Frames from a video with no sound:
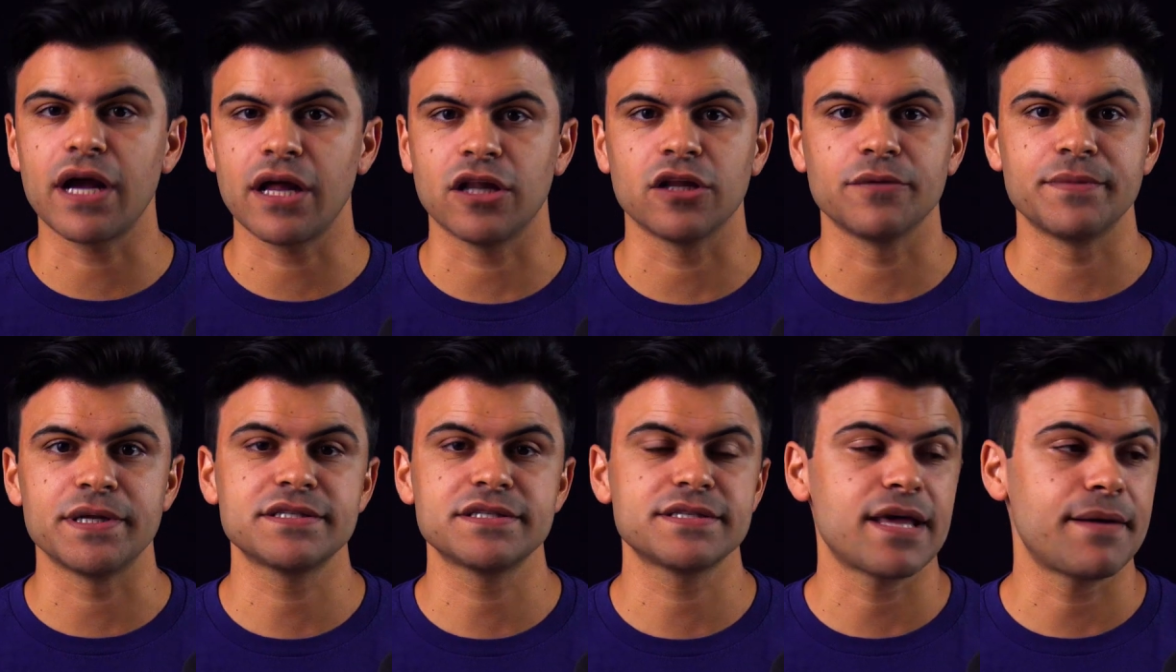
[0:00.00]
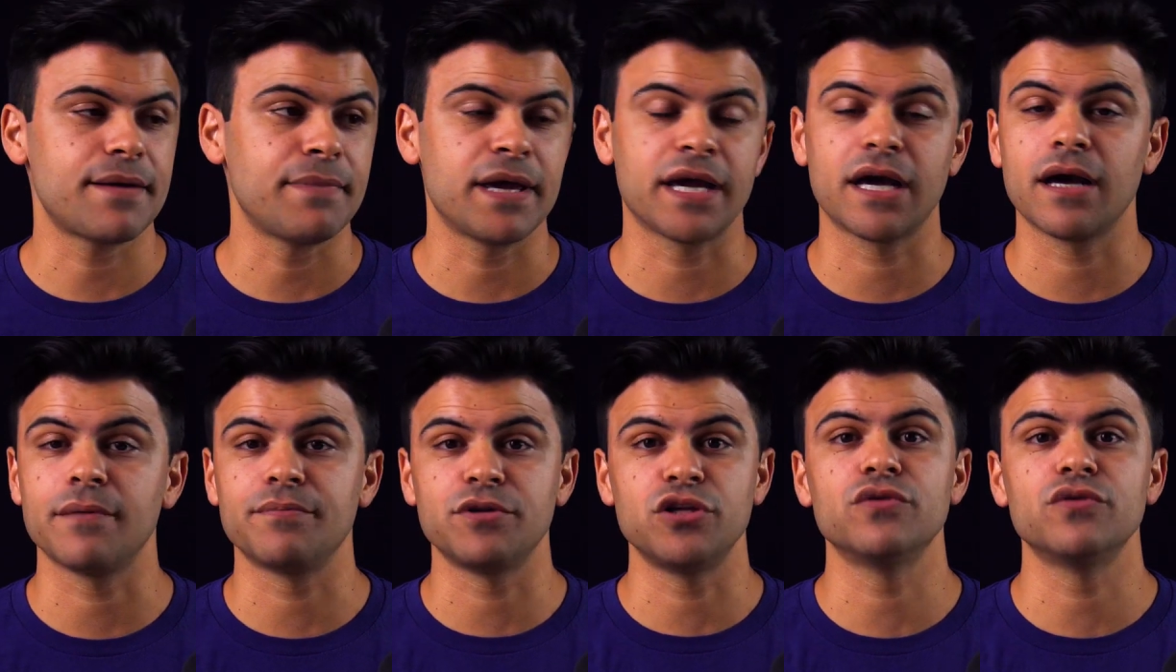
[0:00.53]
elements that make
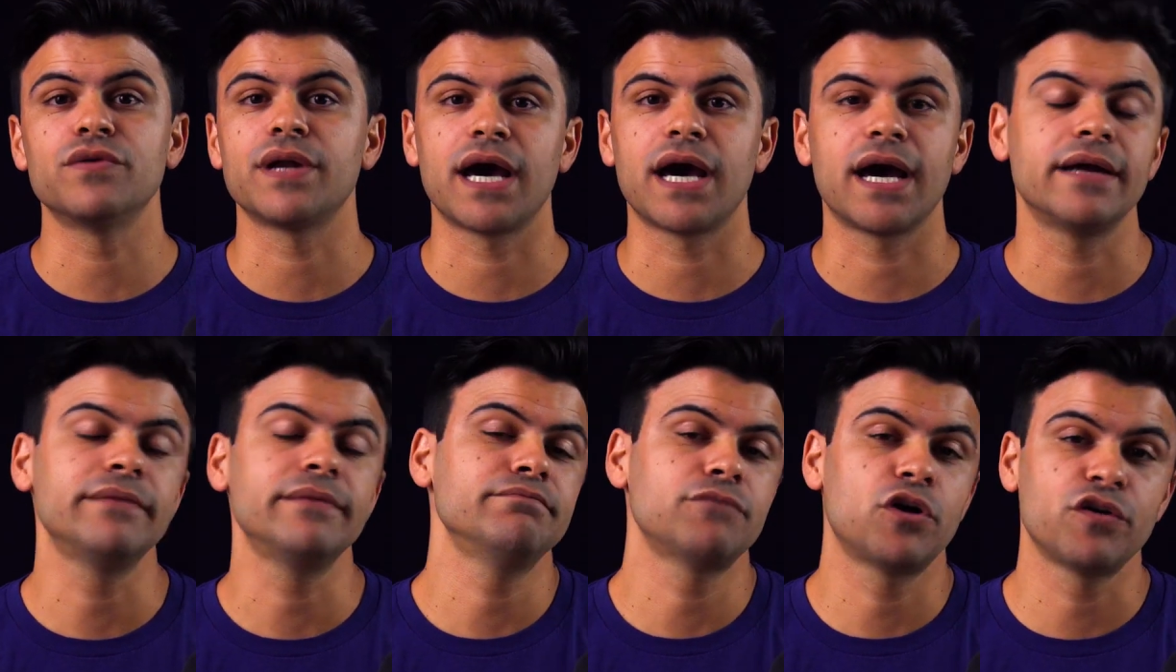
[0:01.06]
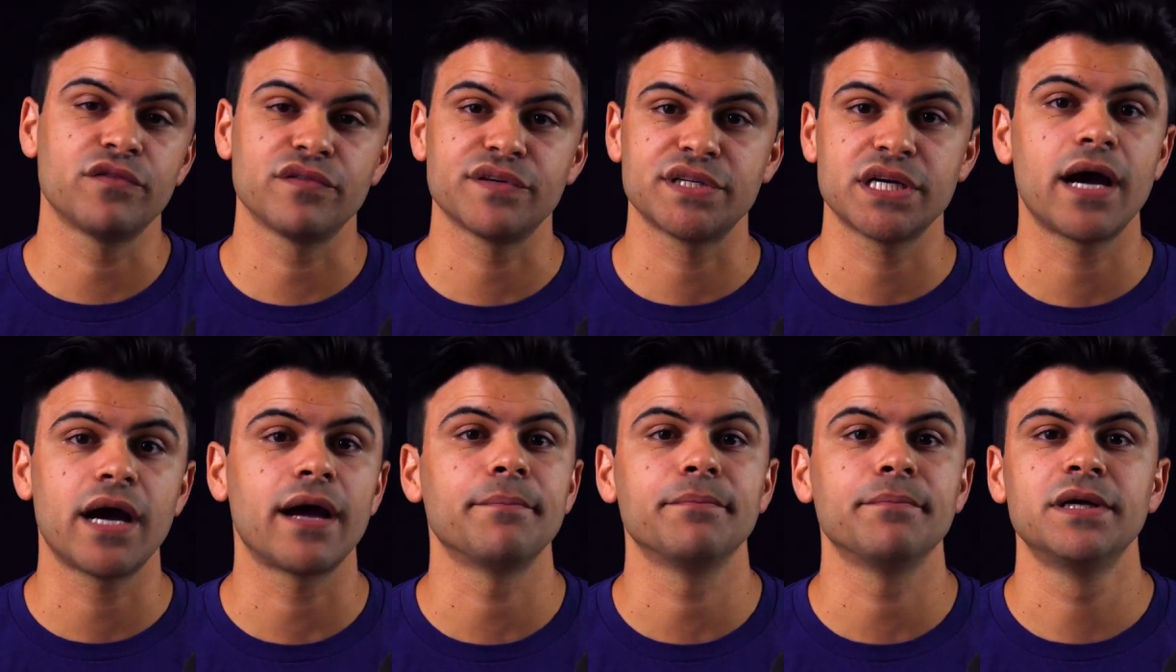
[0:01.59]
up you and I over
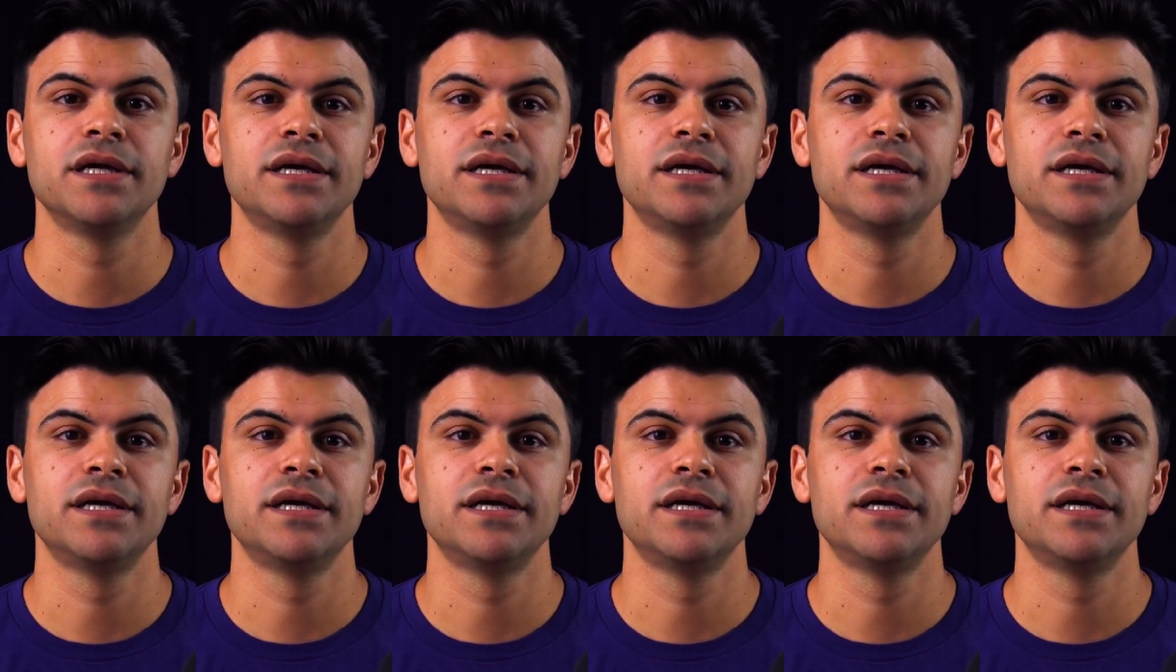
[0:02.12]
time.